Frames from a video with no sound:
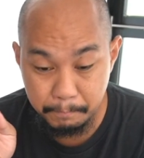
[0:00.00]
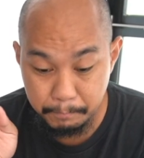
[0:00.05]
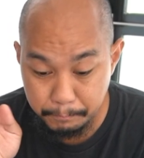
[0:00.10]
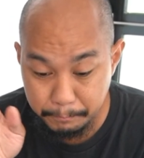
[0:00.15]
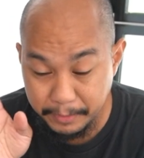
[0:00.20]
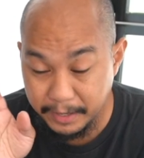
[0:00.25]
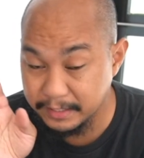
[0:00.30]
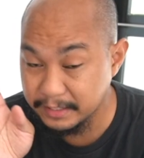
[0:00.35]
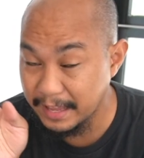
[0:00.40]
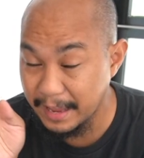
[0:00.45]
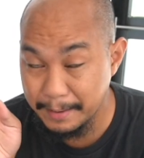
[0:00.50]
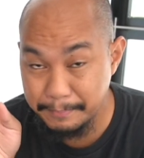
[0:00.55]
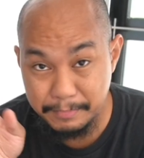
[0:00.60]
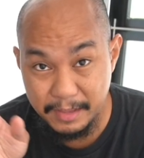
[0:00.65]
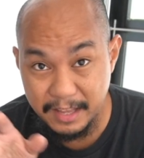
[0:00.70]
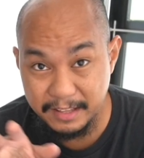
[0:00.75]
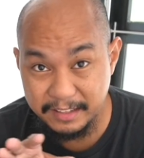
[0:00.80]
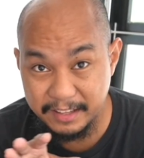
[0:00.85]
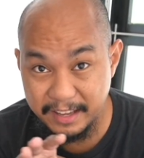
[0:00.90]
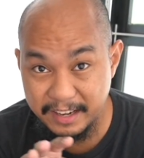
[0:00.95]
But I'm
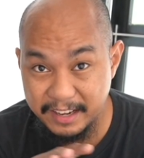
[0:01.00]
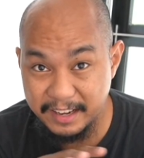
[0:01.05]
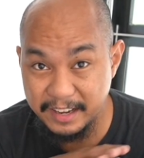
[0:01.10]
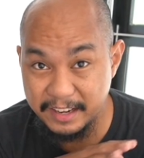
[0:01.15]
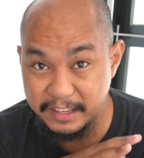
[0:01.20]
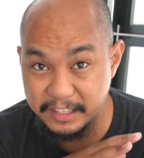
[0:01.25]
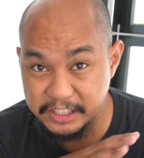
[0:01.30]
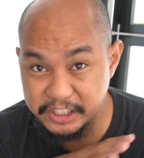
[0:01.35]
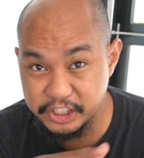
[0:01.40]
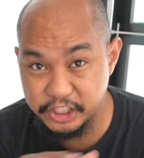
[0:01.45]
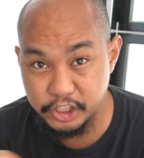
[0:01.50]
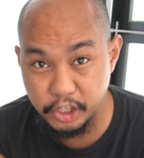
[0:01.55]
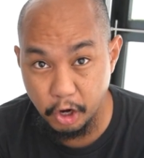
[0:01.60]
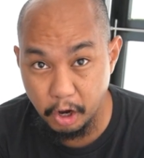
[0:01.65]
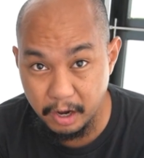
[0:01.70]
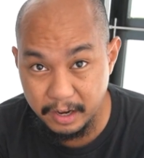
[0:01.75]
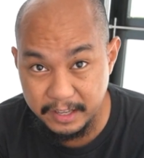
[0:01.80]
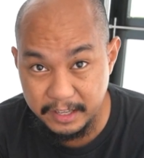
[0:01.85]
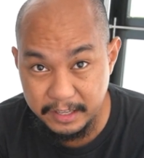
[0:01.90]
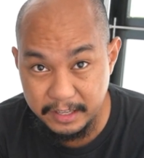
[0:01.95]
not getting any
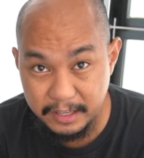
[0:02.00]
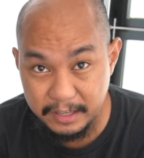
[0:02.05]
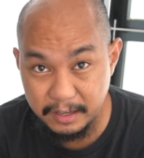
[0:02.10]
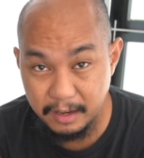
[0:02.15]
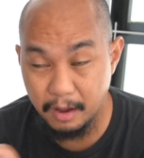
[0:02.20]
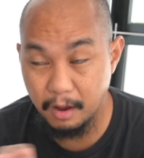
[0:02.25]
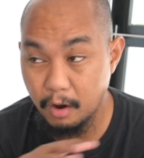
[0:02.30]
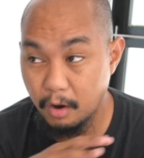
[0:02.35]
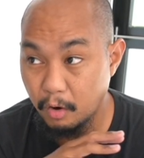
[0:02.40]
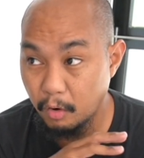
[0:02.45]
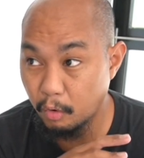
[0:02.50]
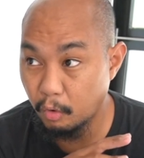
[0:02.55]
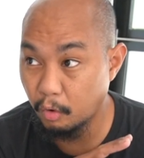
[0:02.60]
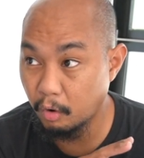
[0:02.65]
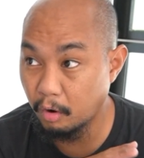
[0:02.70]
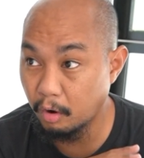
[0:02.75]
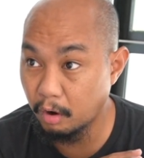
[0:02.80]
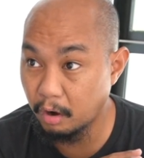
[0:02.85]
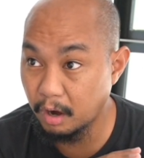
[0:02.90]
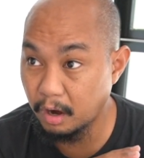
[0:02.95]
chalky
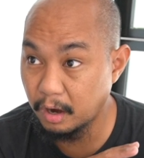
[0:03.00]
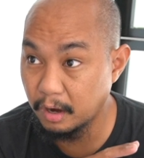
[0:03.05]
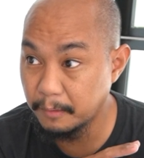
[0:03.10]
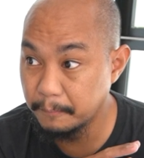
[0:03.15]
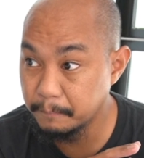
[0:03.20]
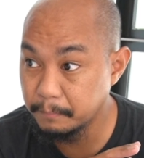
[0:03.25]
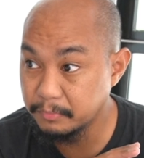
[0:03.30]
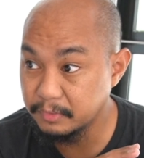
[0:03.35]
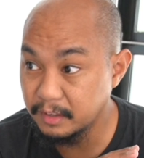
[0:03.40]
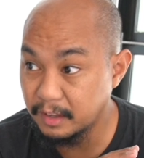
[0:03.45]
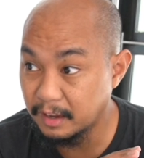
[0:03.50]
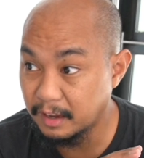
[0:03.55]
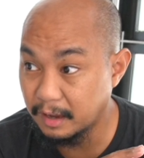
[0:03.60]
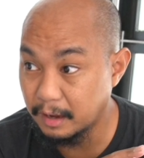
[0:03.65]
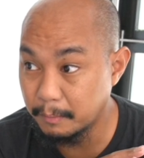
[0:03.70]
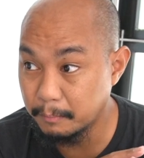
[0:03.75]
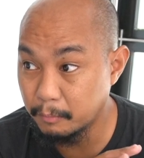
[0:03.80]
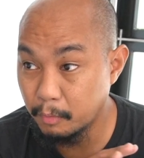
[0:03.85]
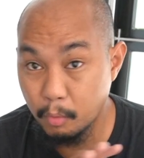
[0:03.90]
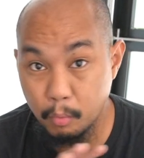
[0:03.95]
or
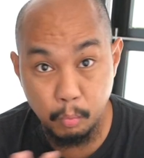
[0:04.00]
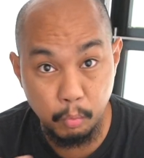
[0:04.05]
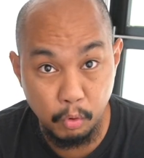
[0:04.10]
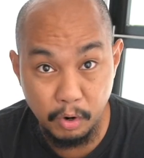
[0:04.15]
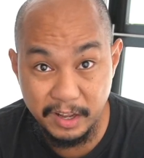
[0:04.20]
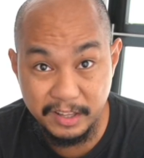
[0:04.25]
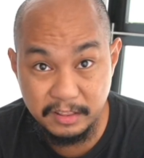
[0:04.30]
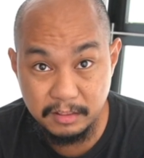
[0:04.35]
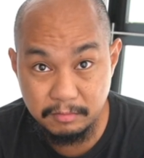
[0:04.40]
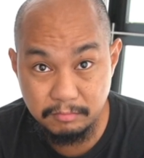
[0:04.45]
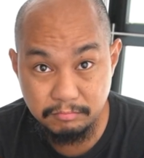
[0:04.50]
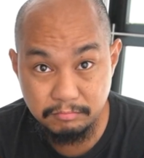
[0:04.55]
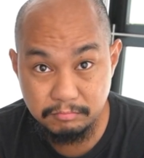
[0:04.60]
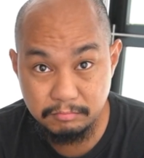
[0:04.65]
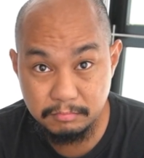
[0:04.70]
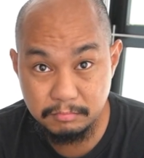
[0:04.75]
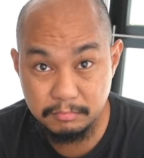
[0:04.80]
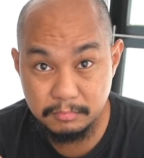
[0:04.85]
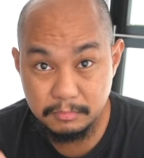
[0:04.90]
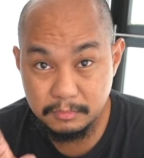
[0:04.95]
wood
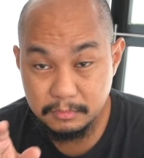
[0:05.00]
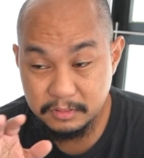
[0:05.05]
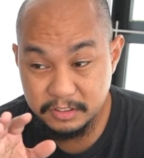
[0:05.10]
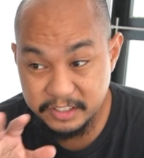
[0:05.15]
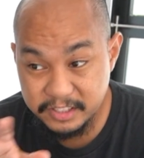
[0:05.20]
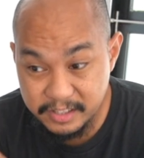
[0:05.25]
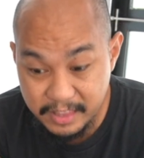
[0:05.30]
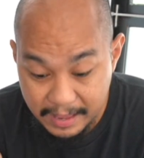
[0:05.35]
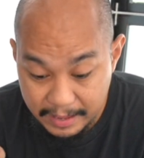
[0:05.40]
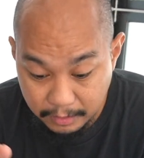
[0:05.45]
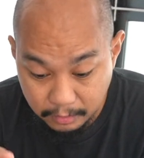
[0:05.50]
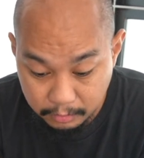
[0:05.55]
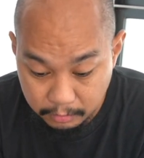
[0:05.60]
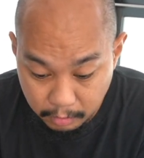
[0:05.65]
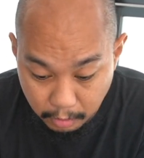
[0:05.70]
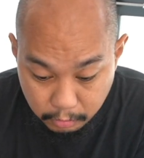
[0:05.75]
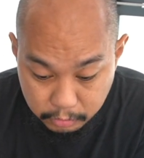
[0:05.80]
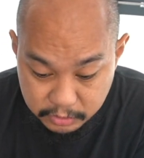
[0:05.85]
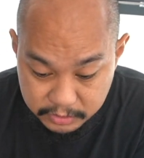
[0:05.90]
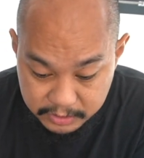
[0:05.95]
stale
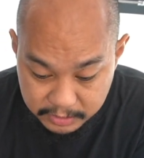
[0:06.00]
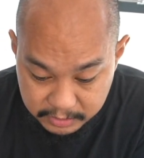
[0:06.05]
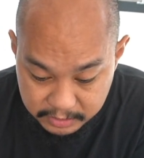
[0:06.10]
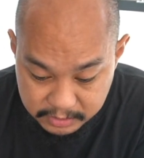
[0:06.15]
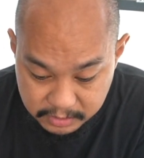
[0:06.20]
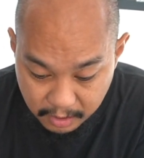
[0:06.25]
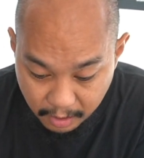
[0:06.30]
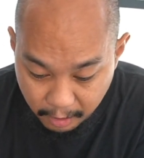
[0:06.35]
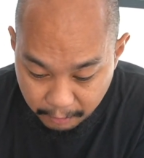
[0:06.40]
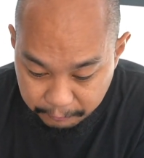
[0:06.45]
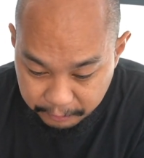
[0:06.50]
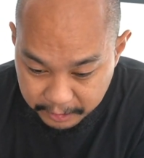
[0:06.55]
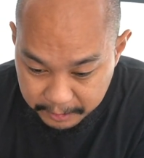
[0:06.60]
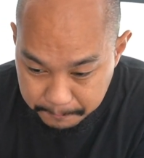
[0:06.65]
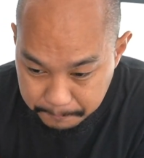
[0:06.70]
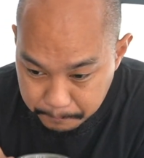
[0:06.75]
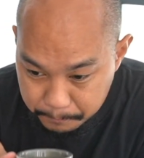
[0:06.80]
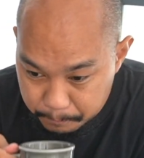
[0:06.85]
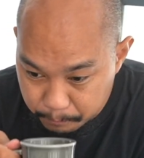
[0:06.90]
notes in this coffee.